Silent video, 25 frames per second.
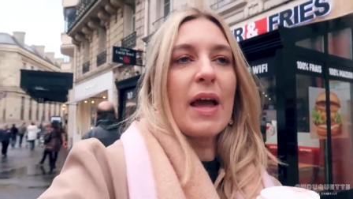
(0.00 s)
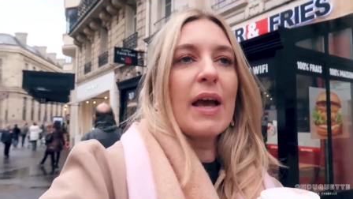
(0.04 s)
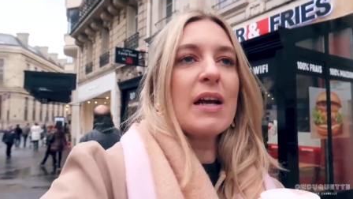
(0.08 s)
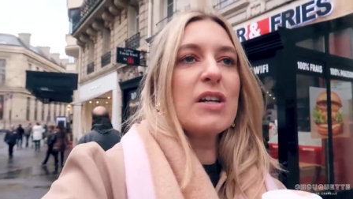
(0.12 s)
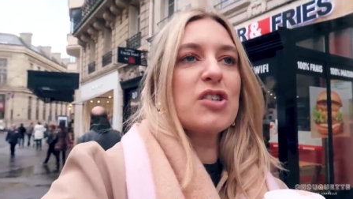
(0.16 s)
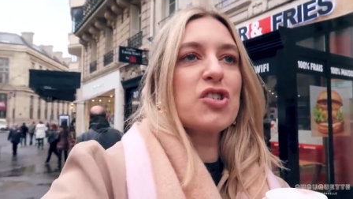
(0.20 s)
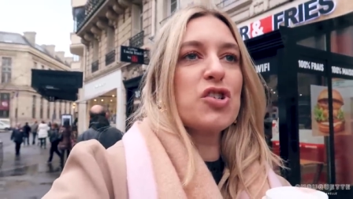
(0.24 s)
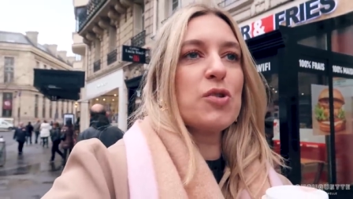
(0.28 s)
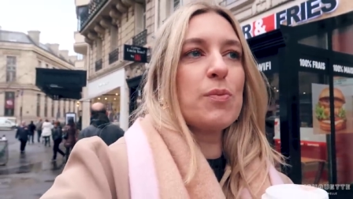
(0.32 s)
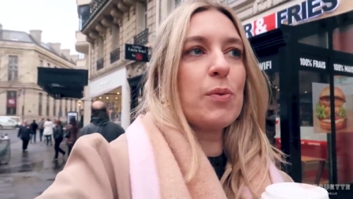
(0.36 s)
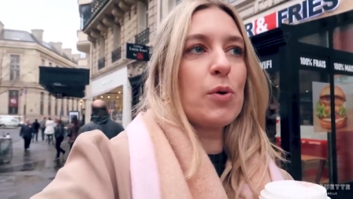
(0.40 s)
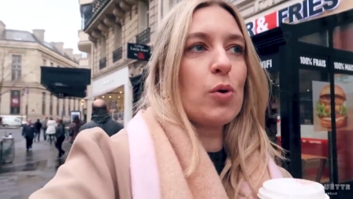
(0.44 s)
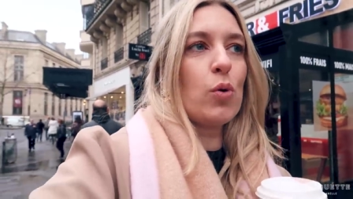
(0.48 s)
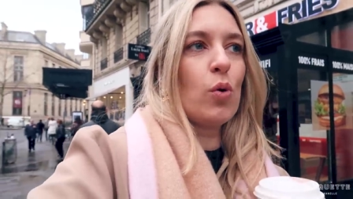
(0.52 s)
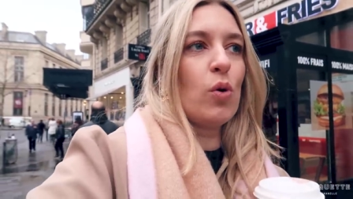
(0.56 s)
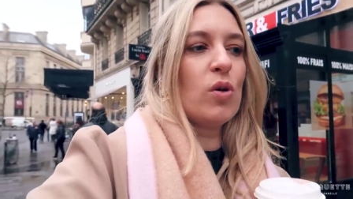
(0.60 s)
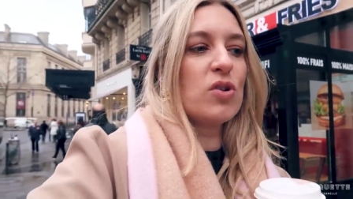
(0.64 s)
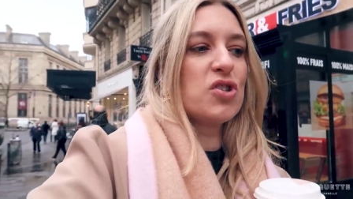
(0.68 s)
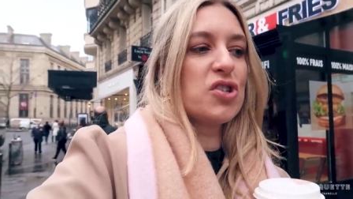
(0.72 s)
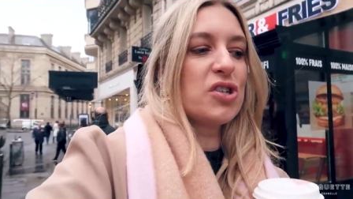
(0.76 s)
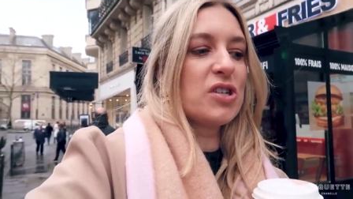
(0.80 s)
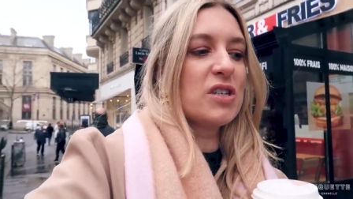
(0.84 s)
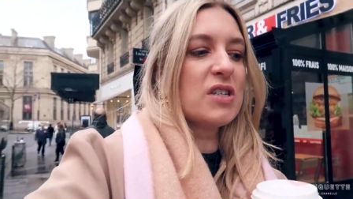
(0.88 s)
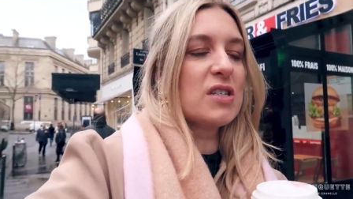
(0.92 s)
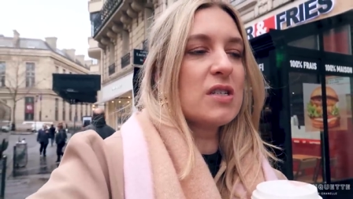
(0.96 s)
extra
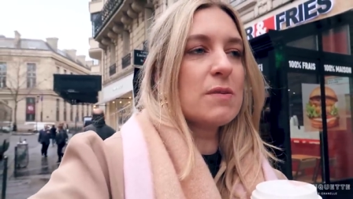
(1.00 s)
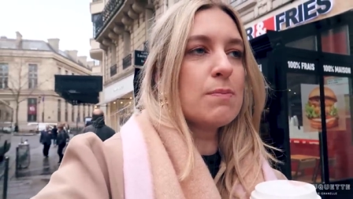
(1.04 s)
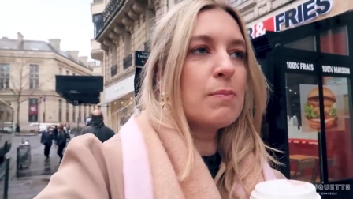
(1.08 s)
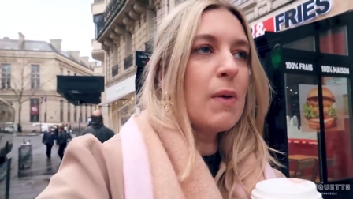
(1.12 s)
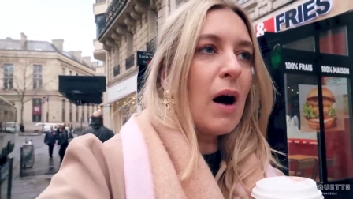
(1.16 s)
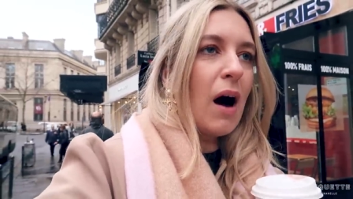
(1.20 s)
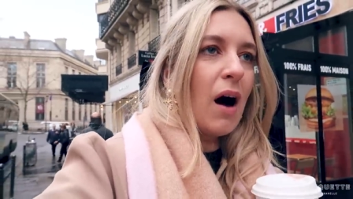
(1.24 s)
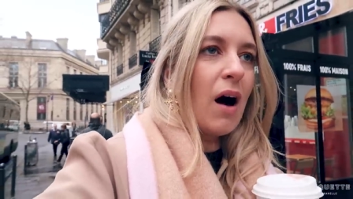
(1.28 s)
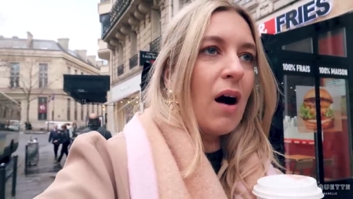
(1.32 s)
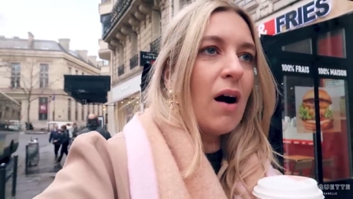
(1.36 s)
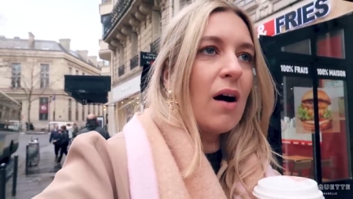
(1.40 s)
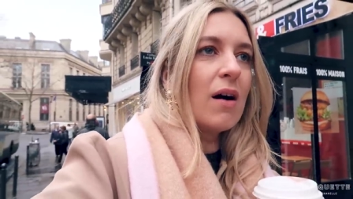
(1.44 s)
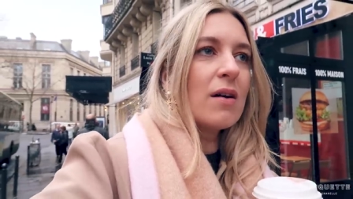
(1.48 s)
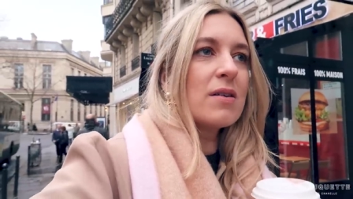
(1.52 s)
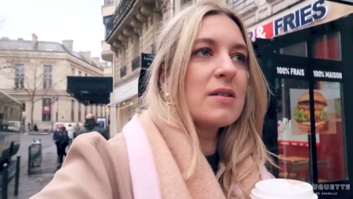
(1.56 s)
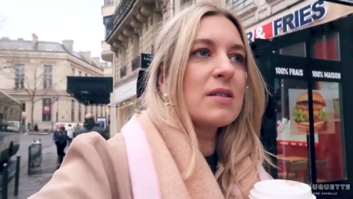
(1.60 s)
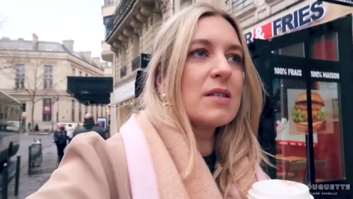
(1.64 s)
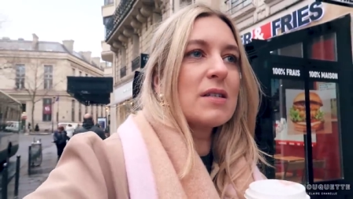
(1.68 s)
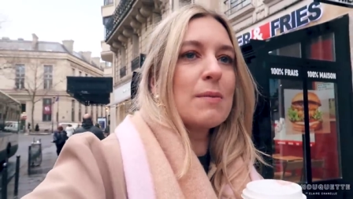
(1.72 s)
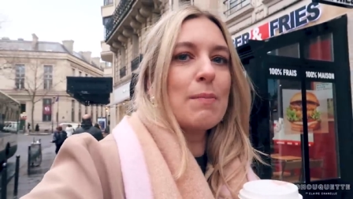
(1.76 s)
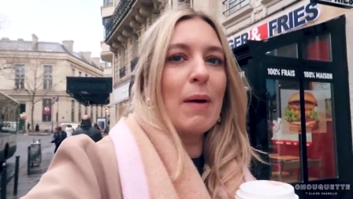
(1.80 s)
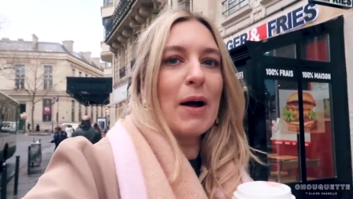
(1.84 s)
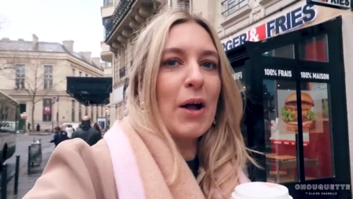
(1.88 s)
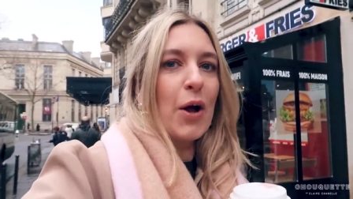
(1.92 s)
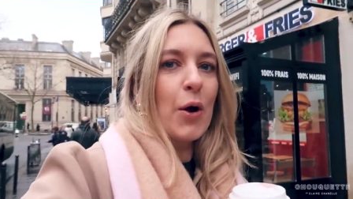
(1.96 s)
precautions, mask,
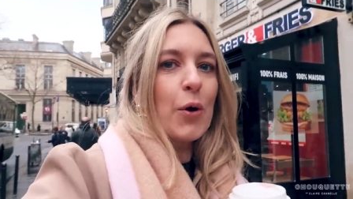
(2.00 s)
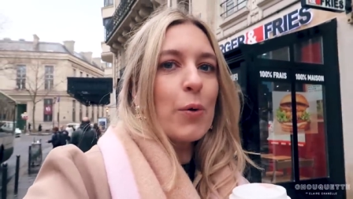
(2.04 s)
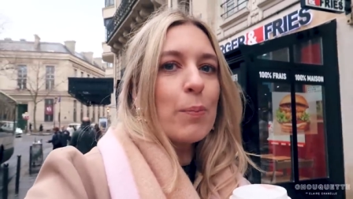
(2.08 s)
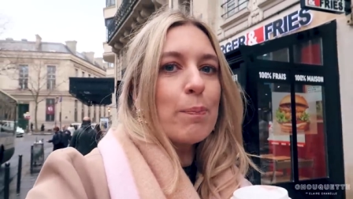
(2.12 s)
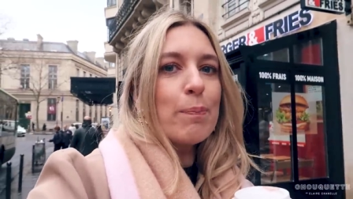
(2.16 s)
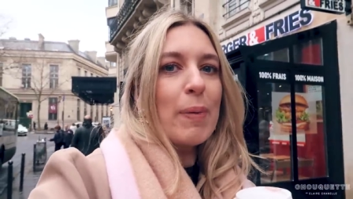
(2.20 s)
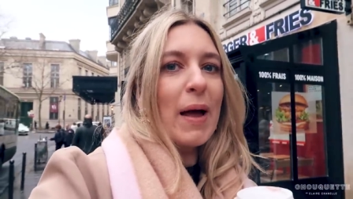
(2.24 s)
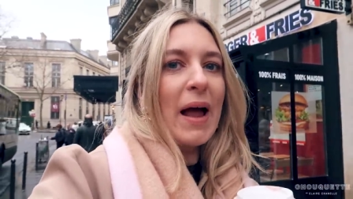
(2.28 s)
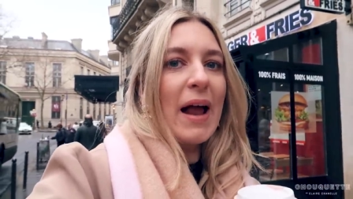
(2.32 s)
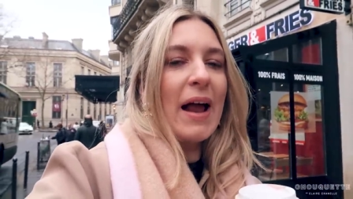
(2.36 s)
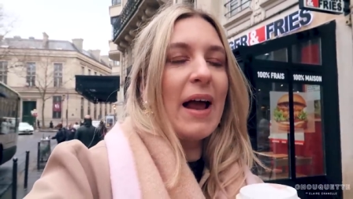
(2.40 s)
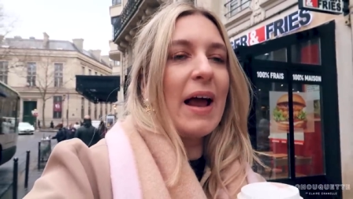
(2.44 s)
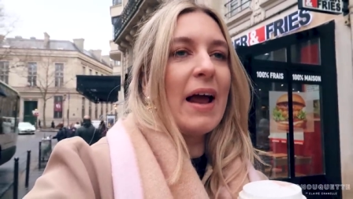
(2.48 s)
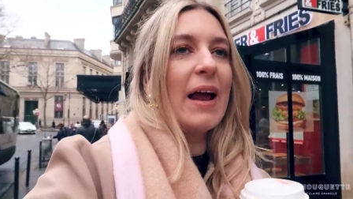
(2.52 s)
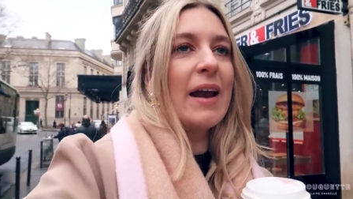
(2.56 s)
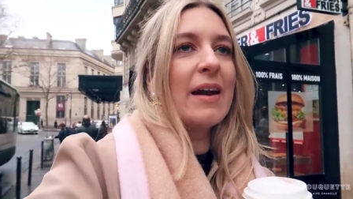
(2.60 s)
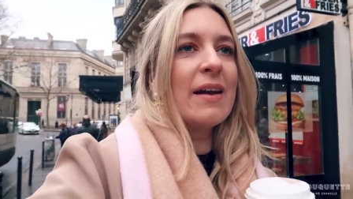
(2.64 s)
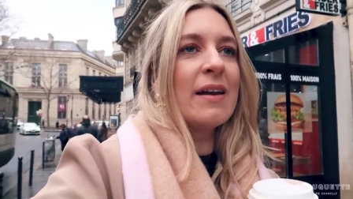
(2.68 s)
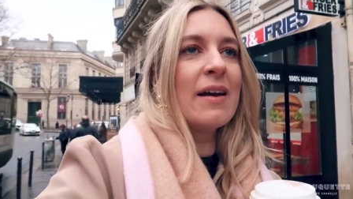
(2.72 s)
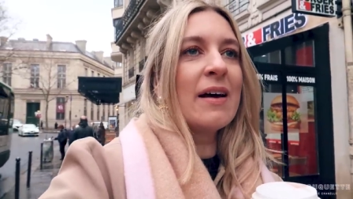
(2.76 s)
my own pen,